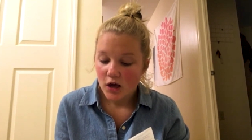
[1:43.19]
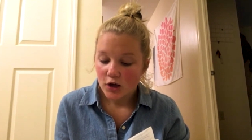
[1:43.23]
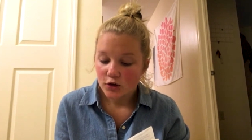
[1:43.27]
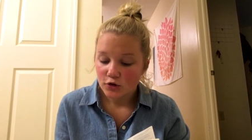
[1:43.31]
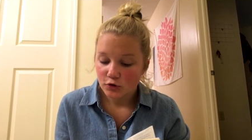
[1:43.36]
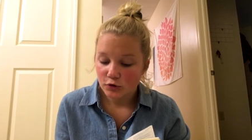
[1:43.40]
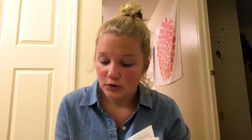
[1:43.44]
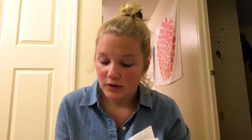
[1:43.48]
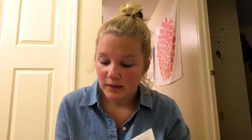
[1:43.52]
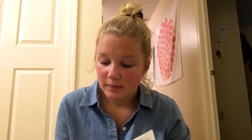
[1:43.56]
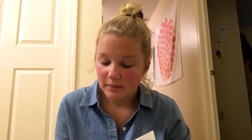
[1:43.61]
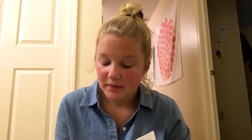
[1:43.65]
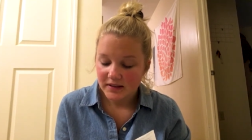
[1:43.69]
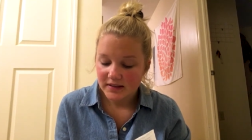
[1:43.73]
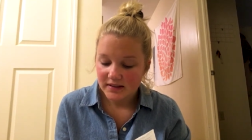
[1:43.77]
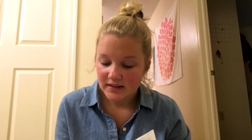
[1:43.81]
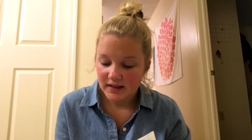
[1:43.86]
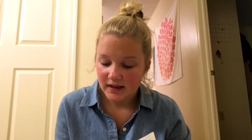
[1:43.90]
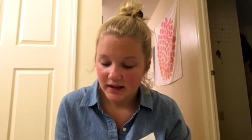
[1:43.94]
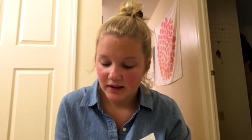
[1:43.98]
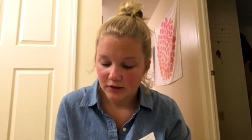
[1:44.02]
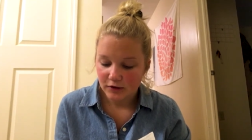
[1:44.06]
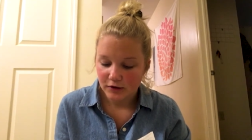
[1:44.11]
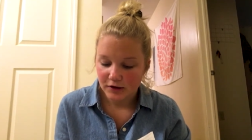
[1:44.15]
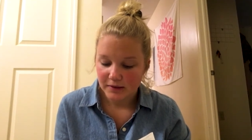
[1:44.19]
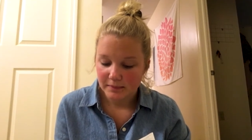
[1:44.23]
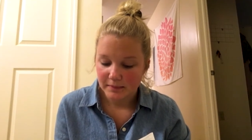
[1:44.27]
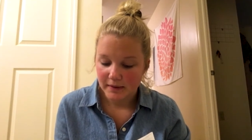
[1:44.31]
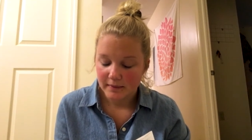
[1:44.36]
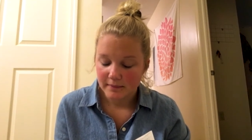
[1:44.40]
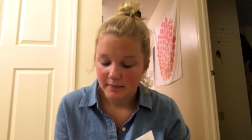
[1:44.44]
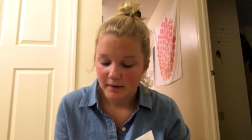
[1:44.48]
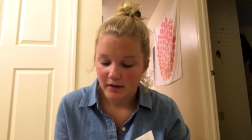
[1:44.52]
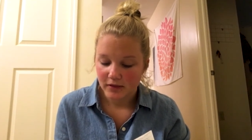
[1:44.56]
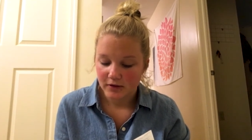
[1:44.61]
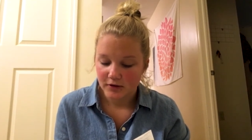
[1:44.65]
You knit me together in my
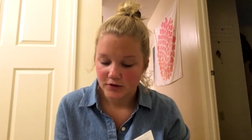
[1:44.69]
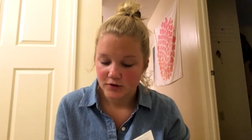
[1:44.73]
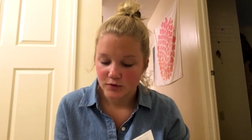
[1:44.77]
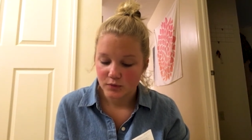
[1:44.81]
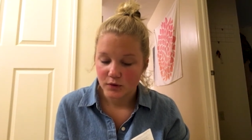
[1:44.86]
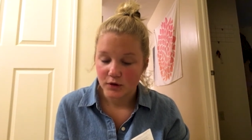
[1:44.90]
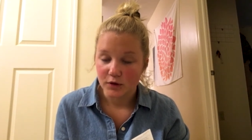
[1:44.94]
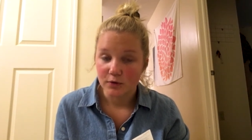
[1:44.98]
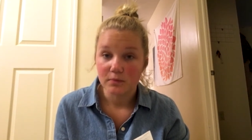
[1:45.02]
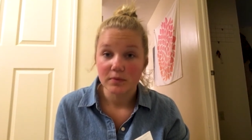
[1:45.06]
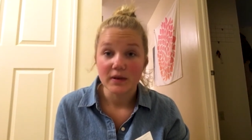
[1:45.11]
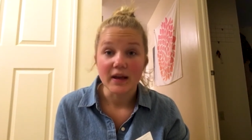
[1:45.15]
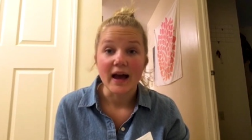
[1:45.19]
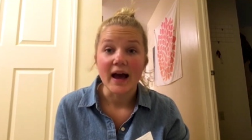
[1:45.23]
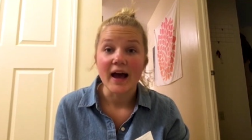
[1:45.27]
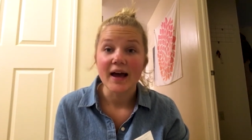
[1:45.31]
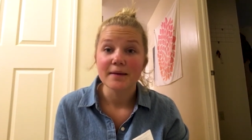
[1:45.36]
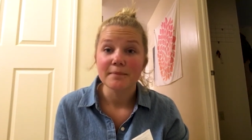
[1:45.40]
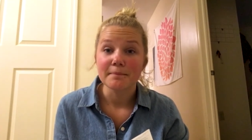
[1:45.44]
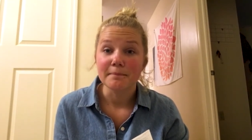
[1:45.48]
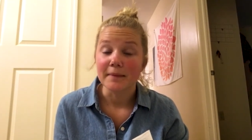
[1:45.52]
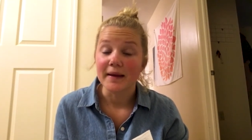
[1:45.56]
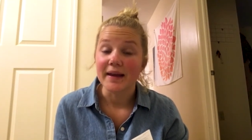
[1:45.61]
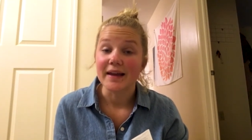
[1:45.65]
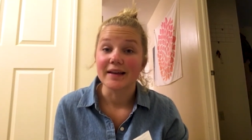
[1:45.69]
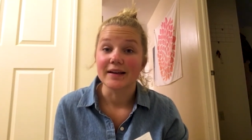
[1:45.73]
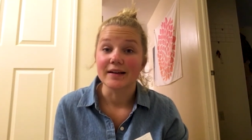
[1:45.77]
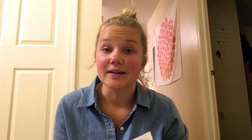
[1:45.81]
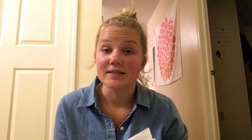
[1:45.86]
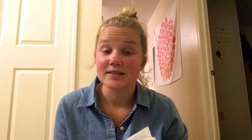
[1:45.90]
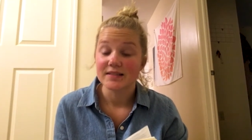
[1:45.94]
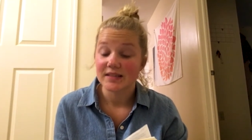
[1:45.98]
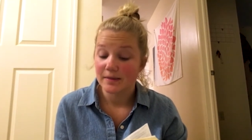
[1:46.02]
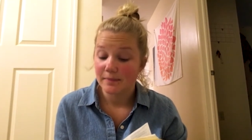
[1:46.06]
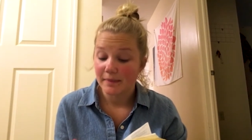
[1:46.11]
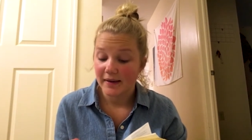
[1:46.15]
mother's womb. God made
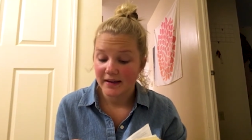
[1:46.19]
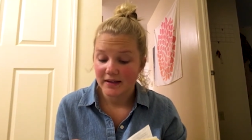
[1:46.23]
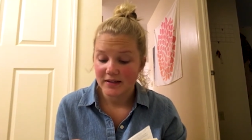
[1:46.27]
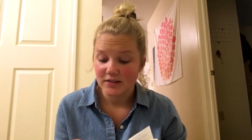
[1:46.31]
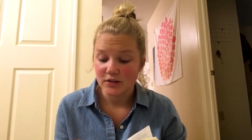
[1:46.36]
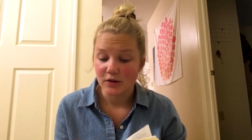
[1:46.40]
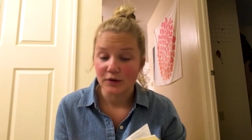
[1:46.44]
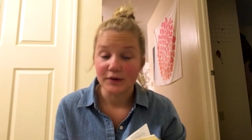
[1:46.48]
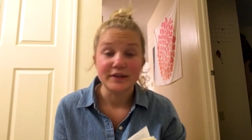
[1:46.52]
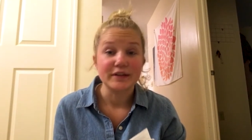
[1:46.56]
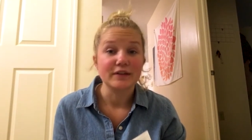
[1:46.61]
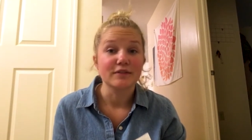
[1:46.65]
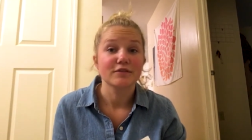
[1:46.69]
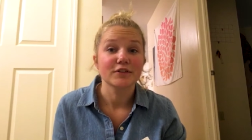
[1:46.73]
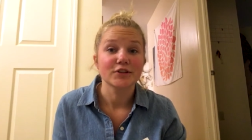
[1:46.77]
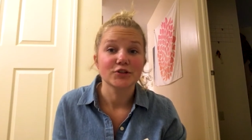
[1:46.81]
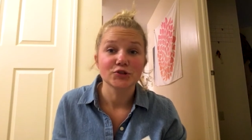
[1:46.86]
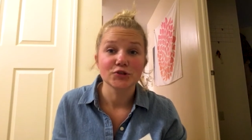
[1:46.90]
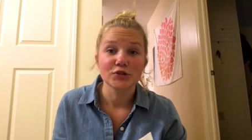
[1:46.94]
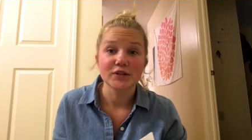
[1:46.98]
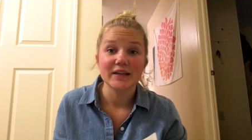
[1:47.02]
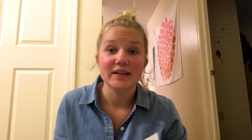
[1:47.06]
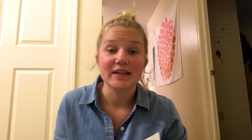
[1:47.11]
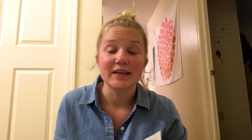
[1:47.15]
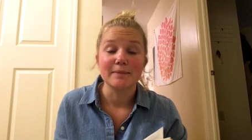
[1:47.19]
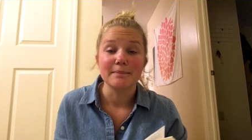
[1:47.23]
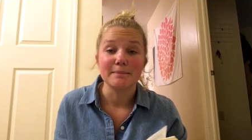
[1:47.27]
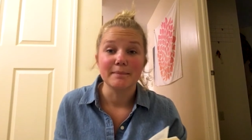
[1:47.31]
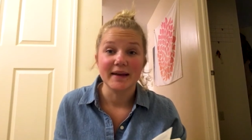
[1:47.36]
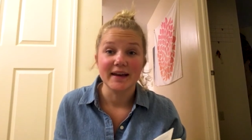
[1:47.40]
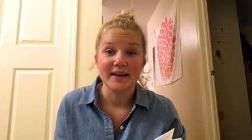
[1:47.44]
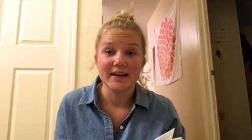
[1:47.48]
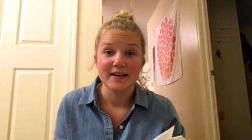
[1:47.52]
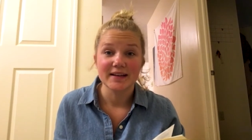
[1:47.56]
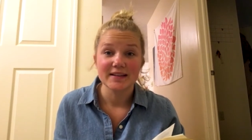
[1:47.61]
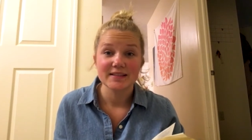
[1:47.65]
us. He made us all individually. He
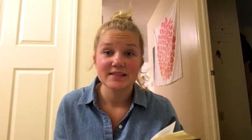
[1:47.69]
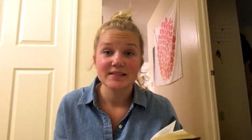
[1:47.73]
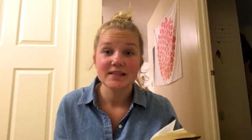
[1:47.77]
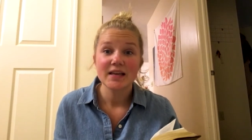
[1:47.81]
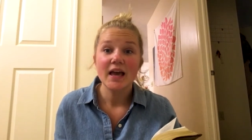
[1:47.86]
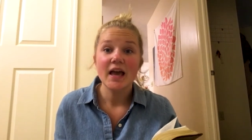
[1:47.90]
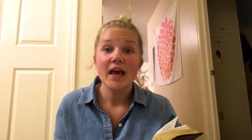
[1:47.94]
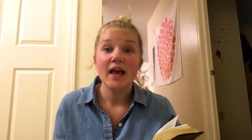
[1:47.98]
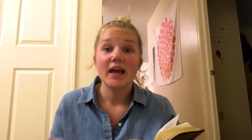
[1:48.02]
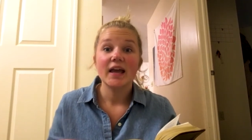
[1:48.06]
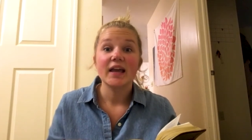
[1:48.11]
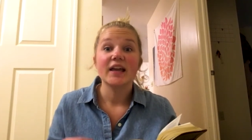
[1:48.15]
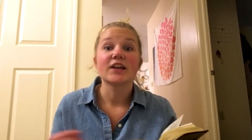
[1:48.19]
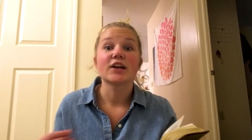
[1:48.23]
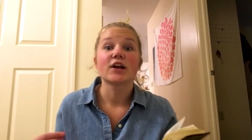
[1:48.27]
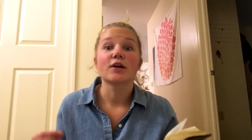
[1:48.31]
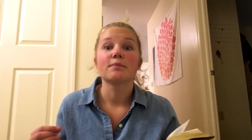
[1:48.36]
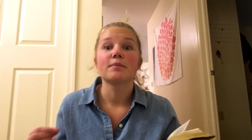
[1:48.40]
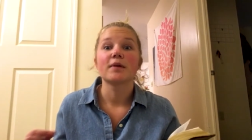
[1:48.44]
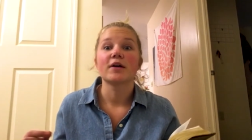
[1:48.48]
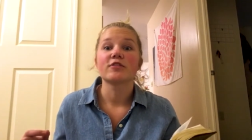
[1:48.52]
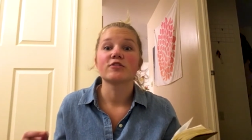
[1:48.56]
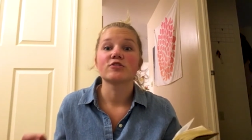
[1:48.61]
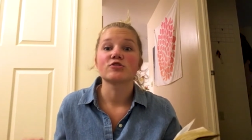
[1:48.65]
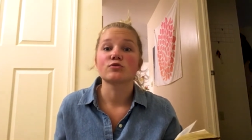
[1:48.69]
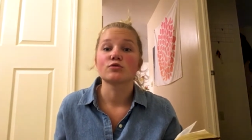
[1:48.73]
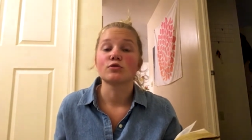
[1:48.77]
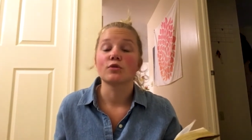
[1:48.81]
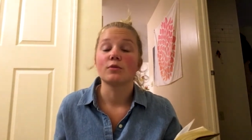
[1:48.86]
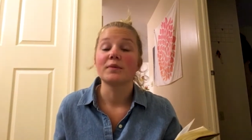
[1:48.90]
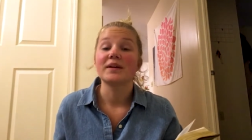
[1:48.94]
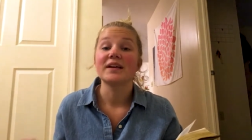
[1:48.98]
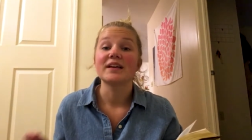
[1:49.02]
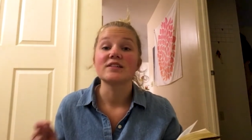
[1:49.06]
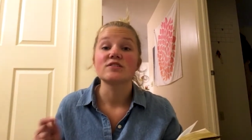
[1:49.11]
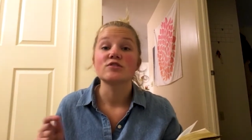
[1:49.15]
made us in our mother's
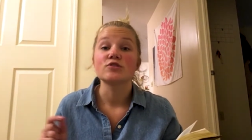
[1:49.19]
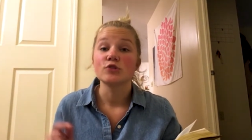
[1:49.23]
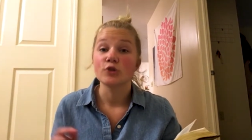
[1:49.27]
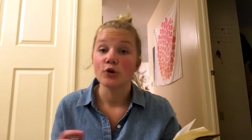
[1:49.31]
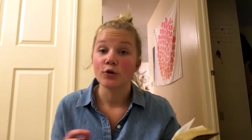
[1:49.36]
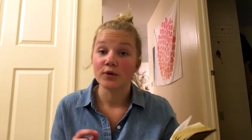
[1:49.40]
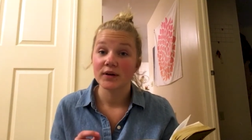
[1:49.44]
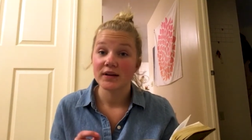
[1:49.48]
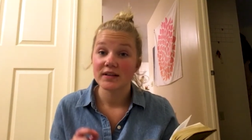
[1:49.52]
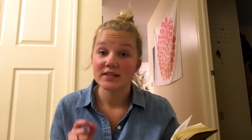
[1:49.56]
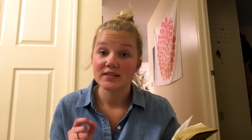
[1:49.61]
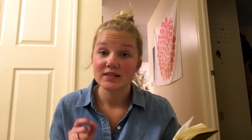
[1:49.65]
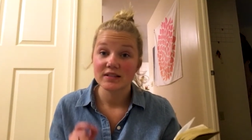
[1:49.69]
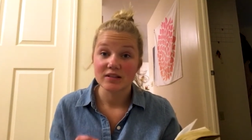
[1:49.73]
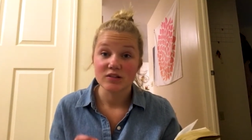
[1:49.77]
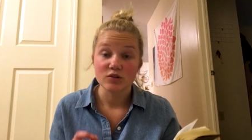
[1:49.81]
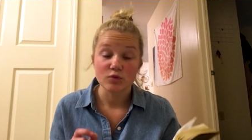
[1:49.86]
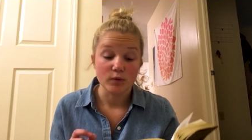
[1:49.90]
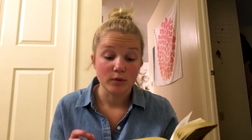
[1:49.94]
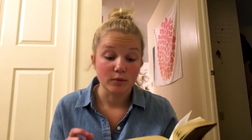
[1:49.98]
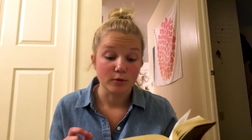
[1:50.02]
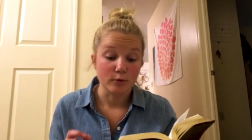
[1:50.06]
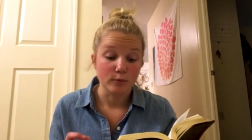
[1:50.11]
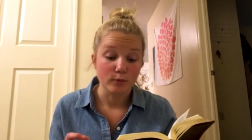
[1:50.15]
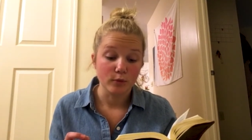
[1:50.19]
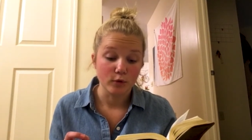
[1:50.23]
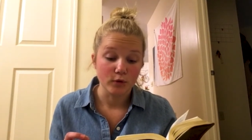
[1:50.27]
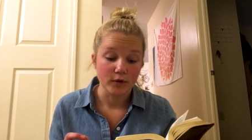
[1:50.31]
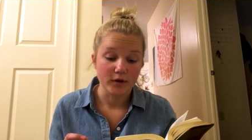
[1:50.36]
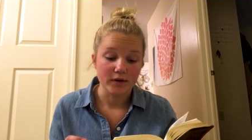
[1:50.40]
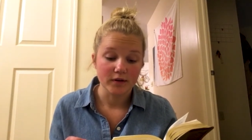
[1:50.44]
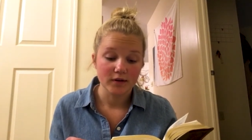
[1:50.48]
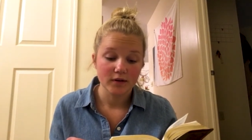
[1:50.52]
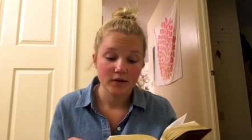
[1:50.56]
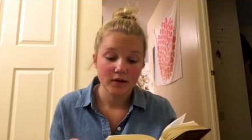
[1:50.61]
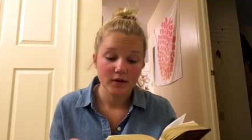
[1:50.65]
womb. He has known us since we were born.